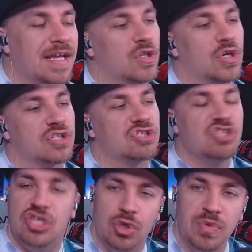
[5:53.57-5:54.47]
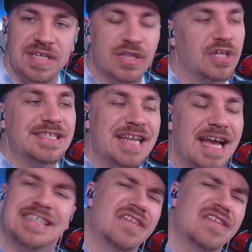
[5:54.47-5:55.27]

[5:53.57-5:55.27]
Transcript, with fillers: It looks cute. It looks nice.